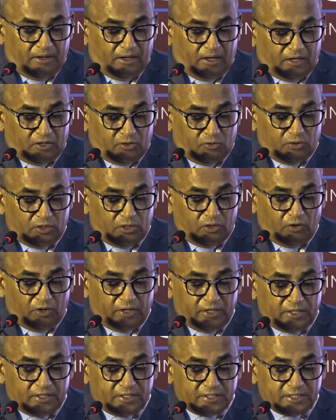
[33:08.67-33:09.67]
A good
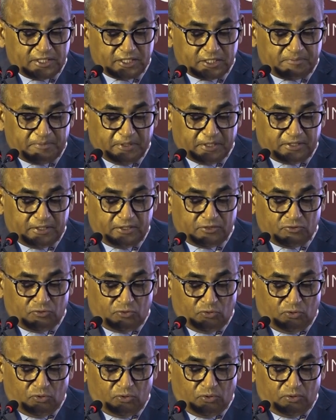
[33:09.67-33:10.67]
lawyer is expected to
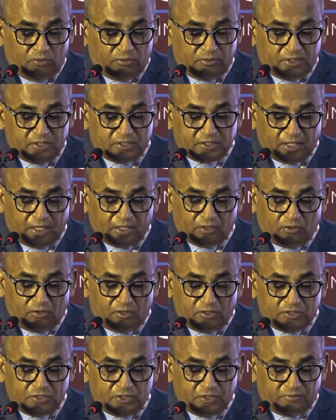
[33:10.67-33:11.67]
know the
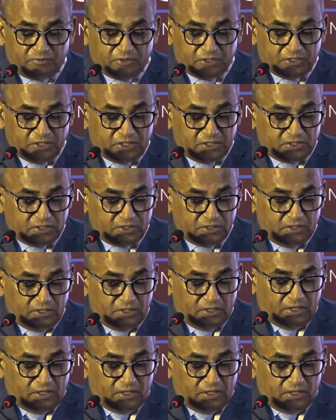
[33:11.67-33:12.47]
psychology of the judge